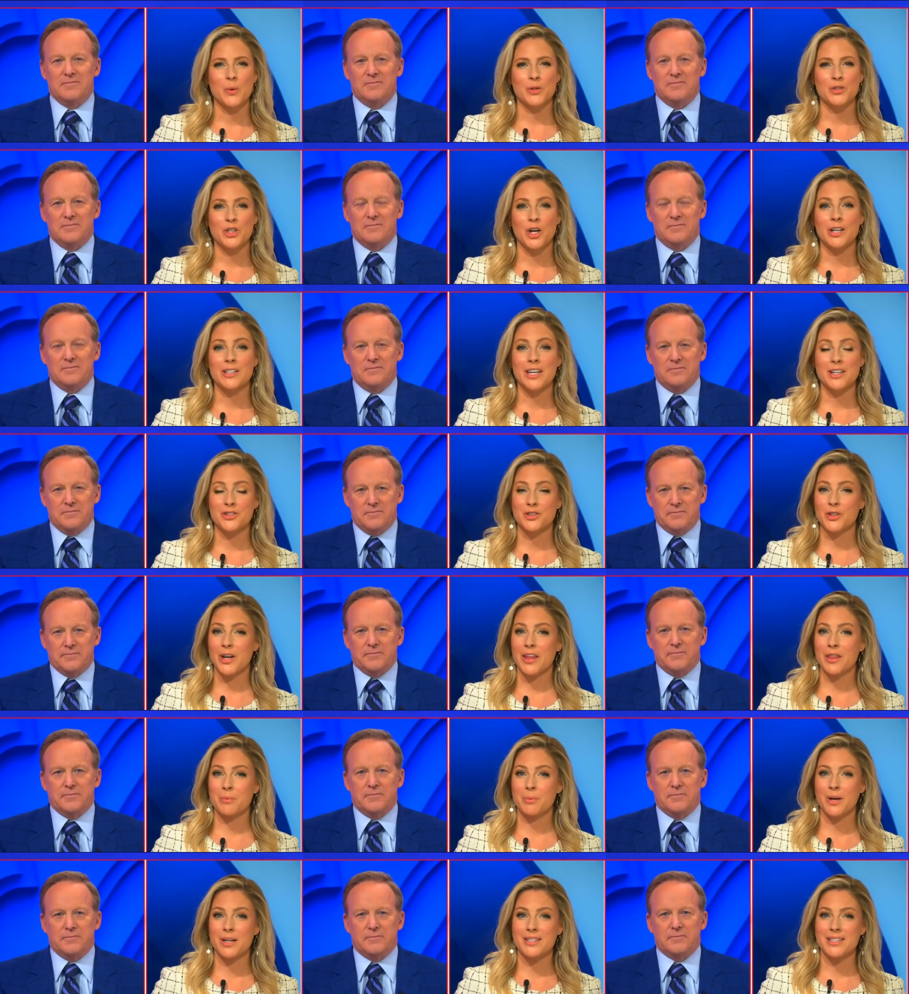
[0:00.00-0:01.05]
Speaker 1: Sean, yesterday
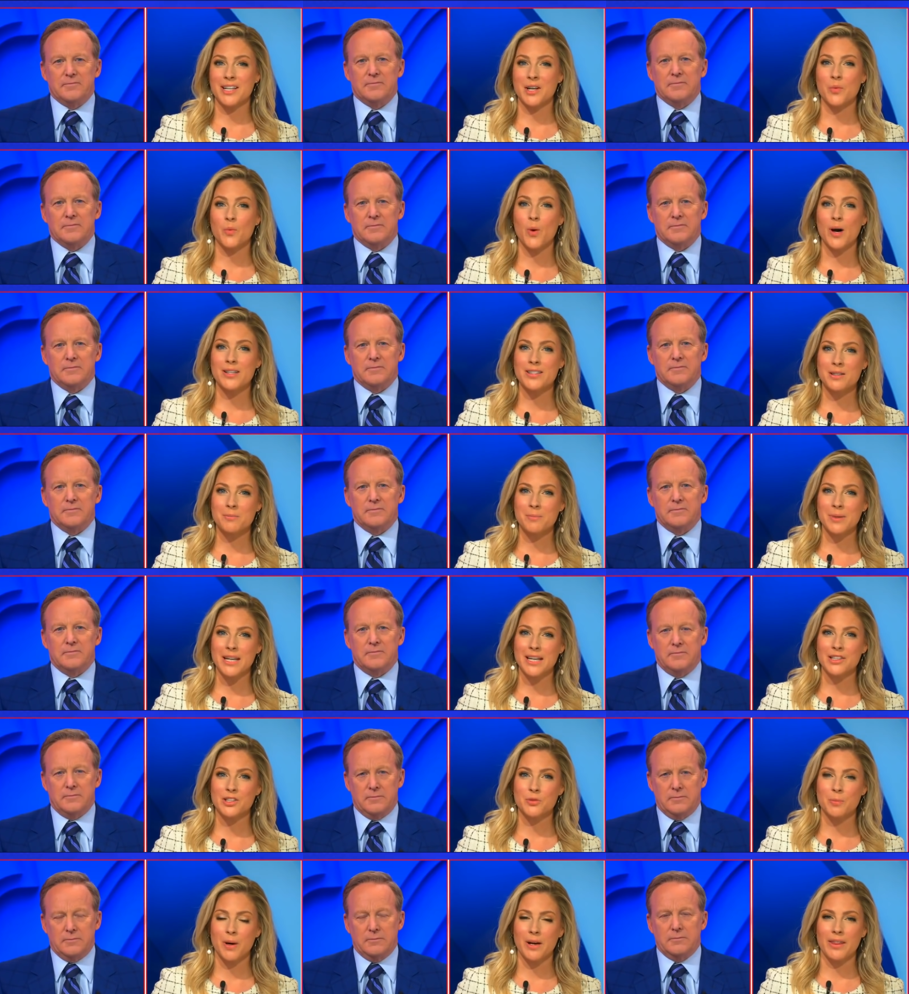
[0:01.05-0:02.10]
the president was
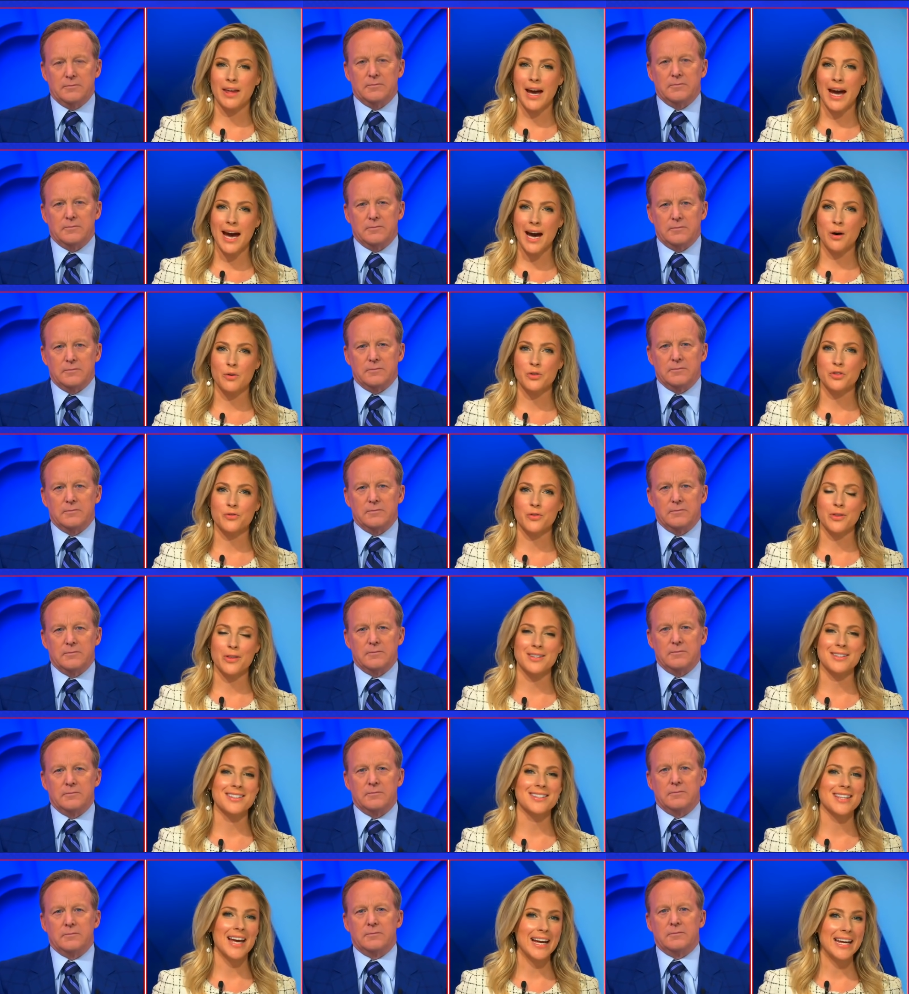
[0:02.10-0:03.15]
impeached by the House for the
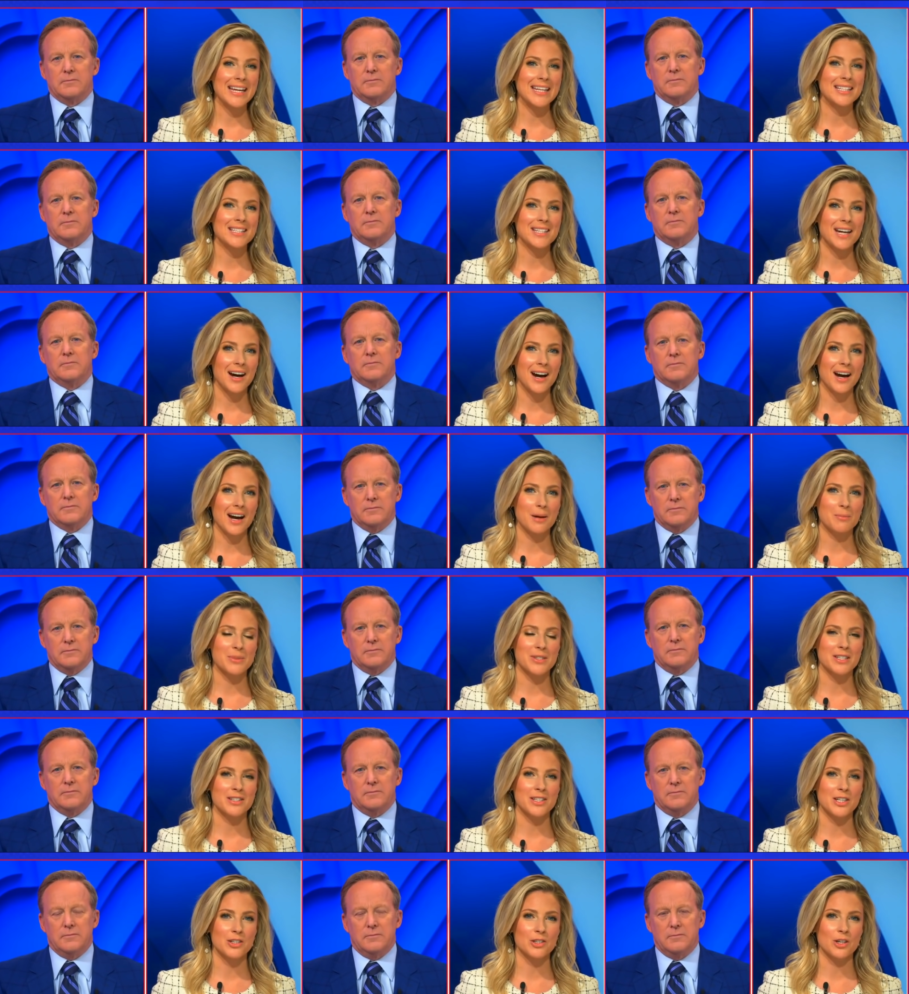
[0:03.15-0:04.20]
second time
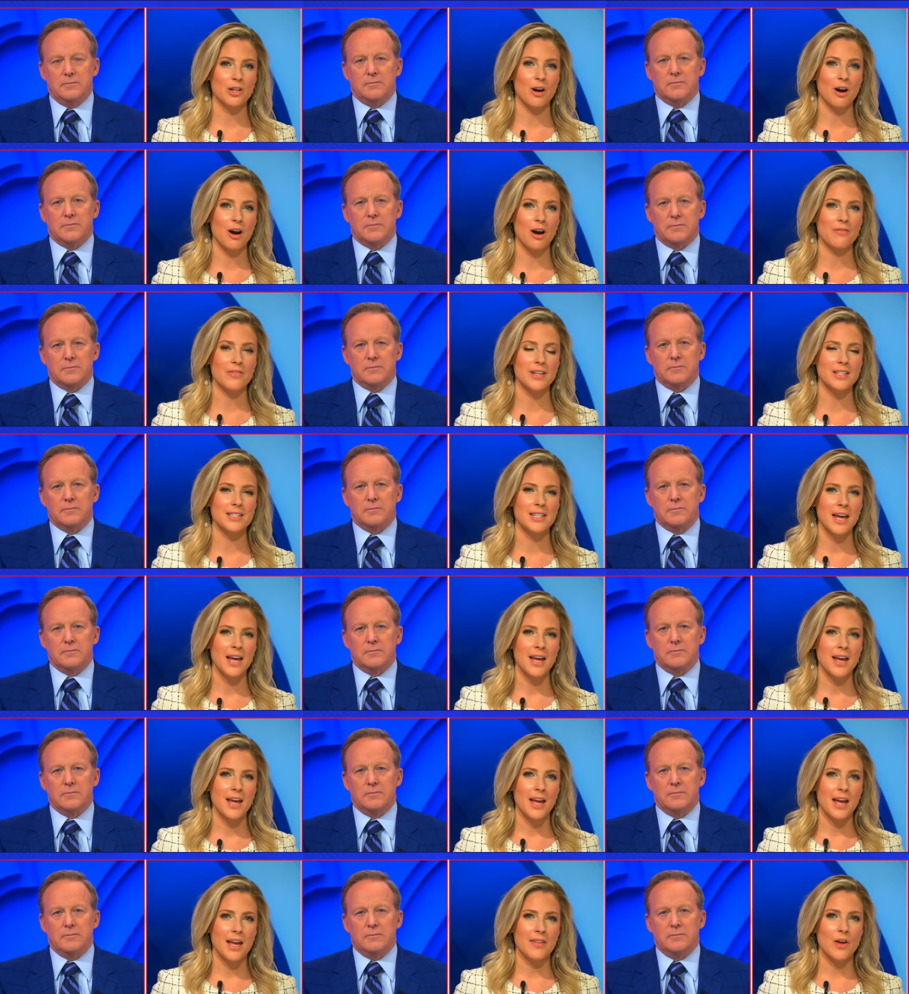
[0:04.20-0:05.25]
since he took office.
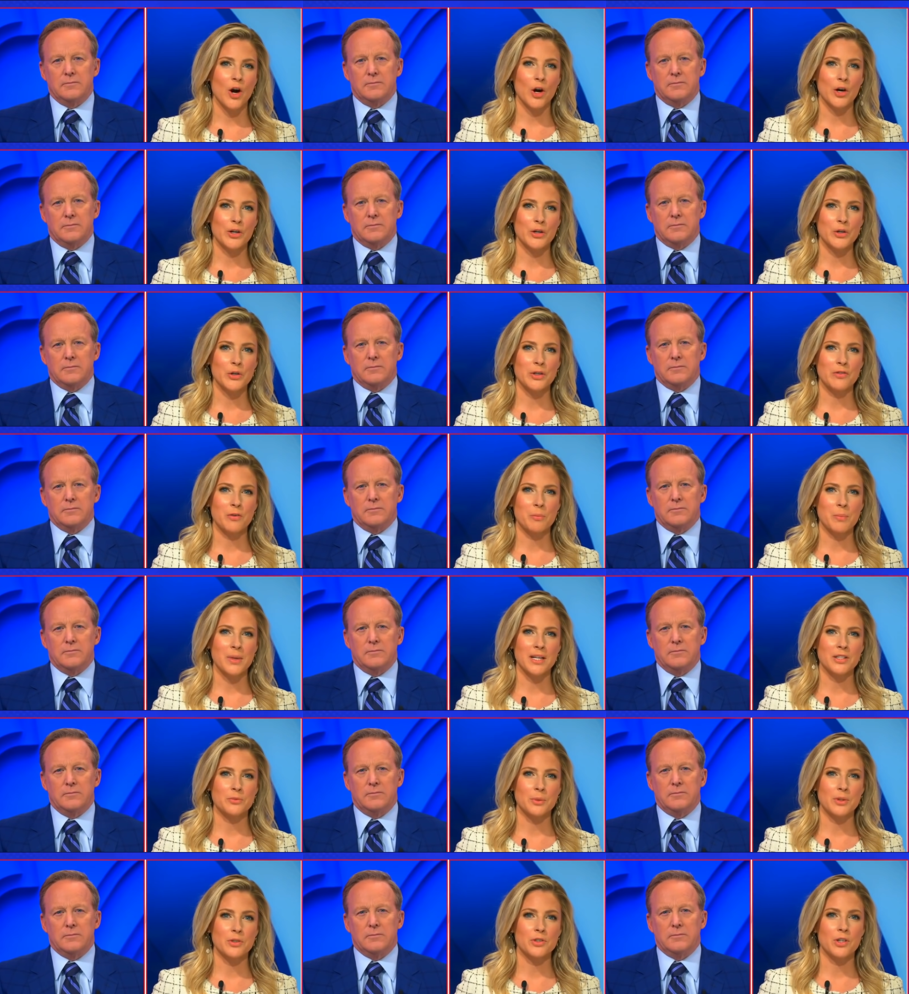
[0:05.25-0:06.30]
And the article of
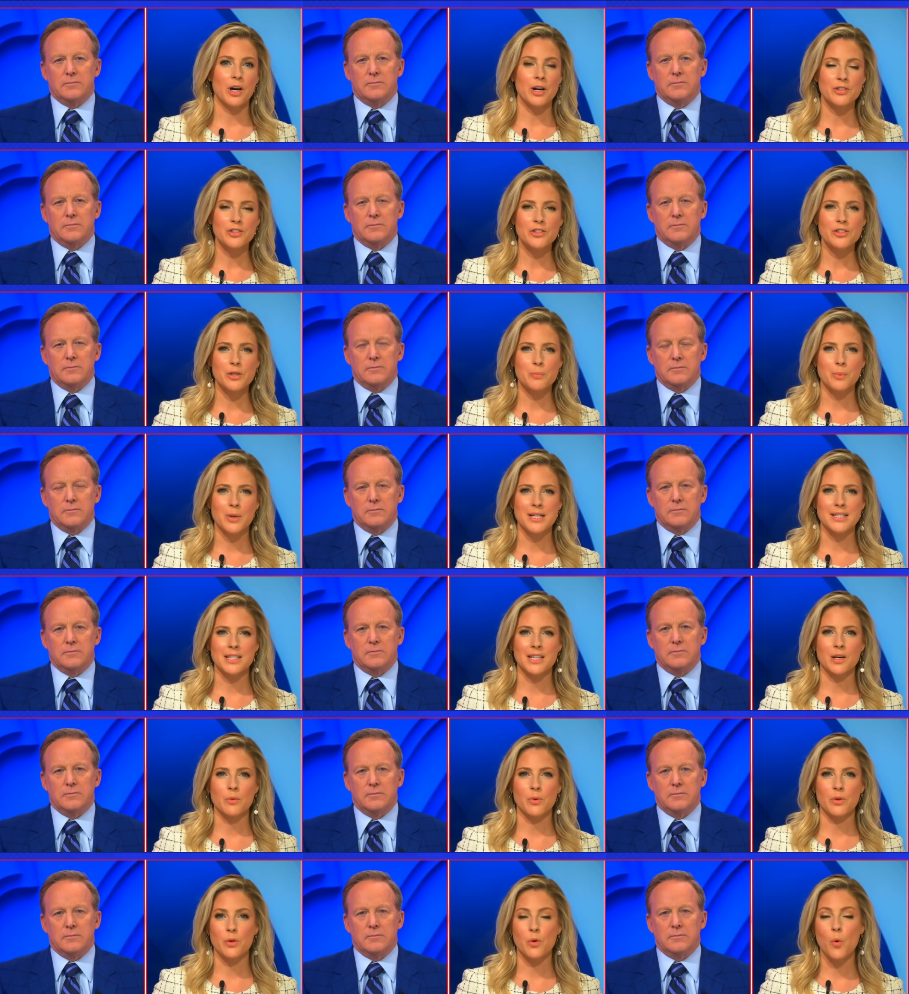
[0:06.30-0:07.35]
impeachment charges the
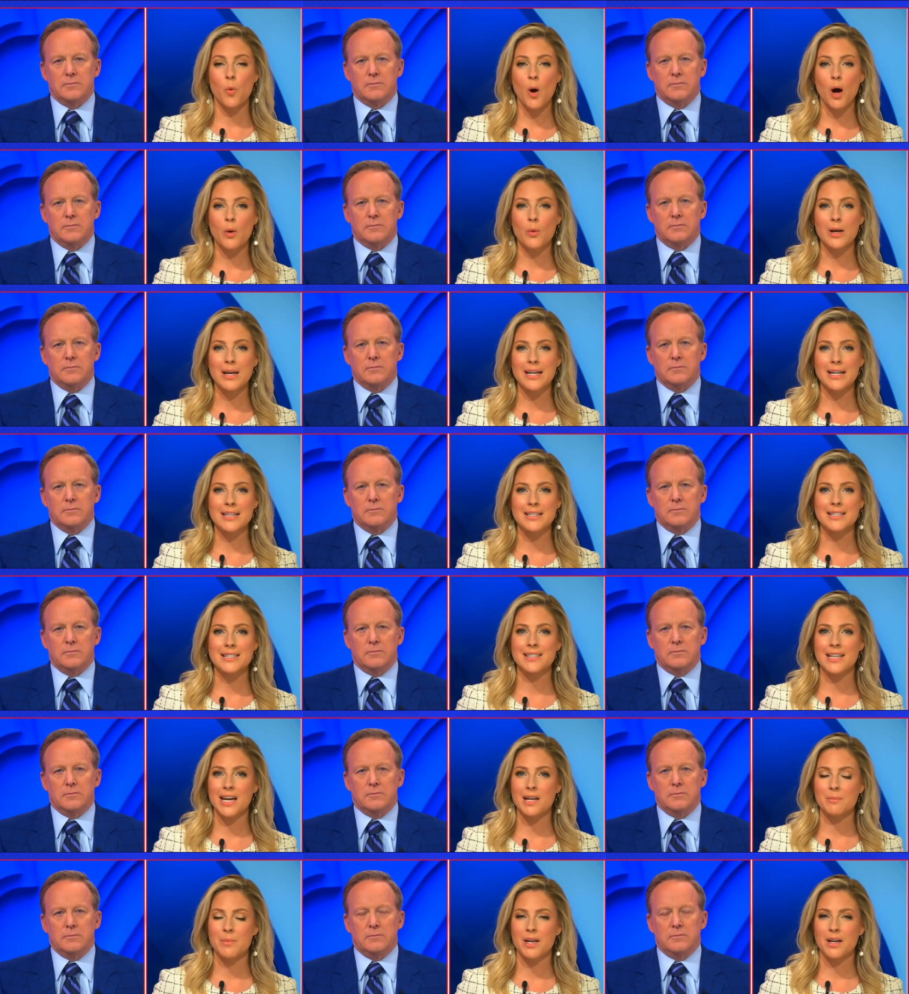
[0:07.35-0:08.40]
president with, quote,
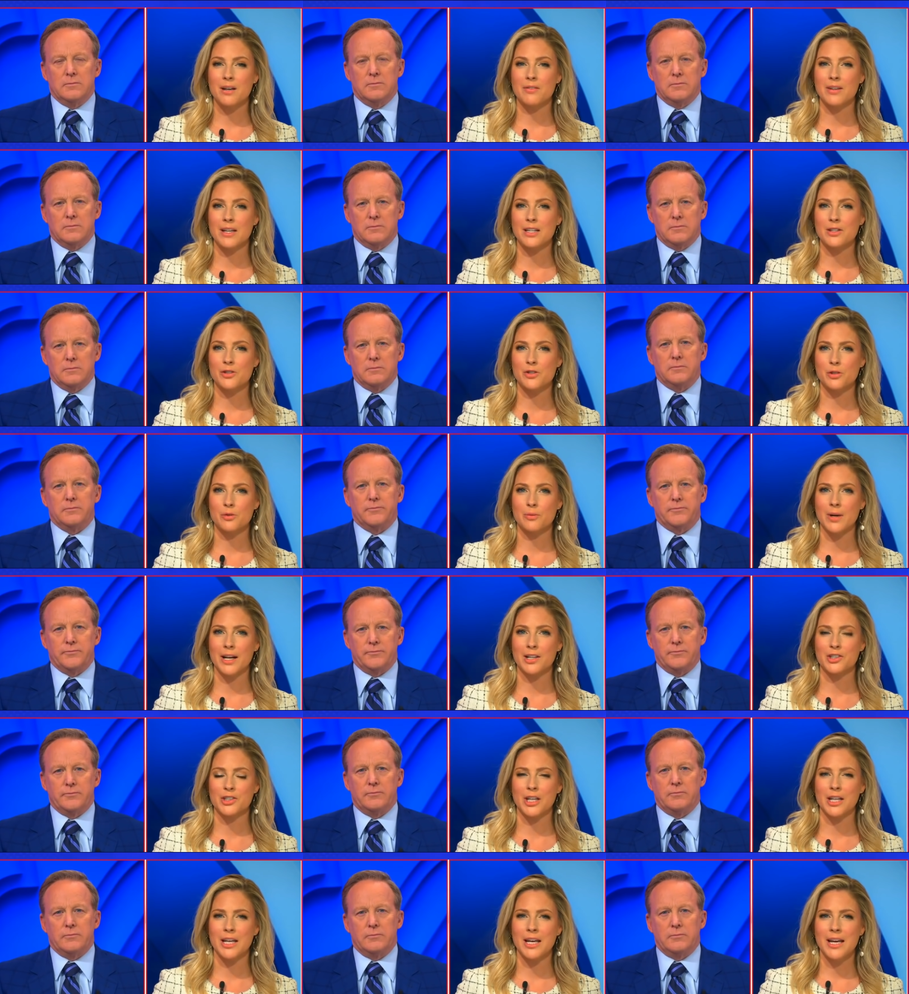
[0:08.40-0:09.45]
incitement of
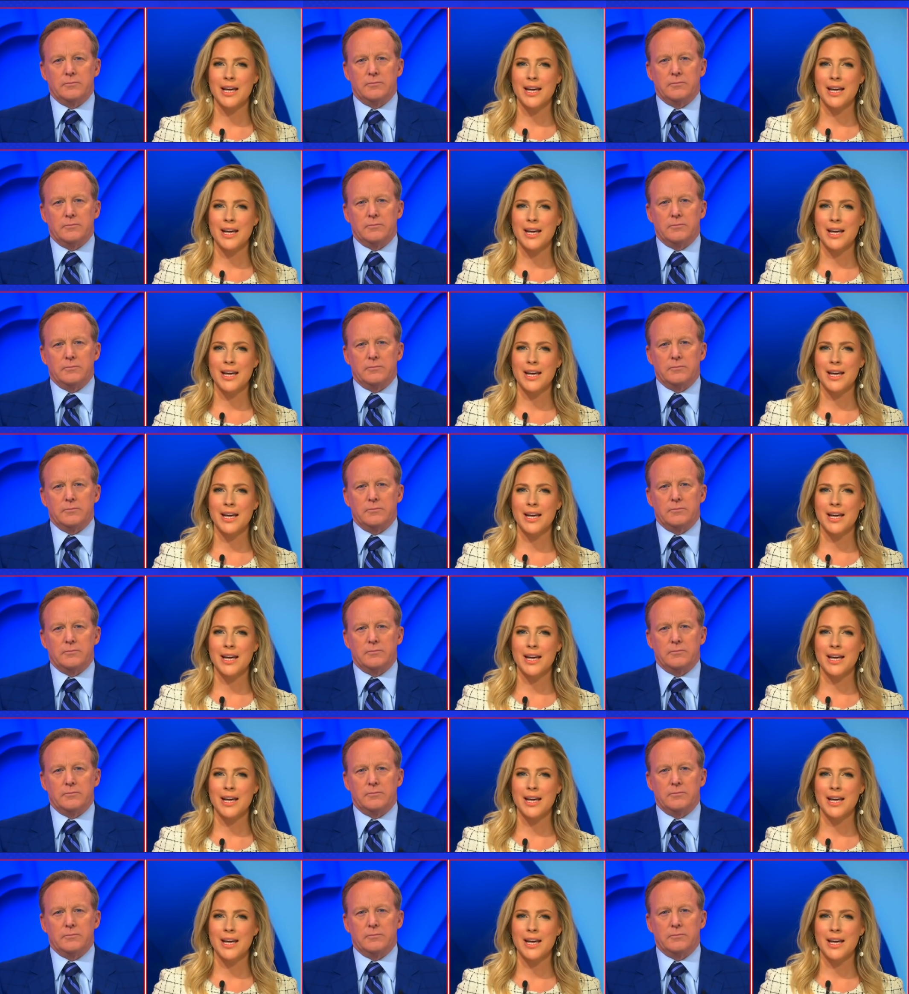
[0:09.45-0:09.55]
insurrection.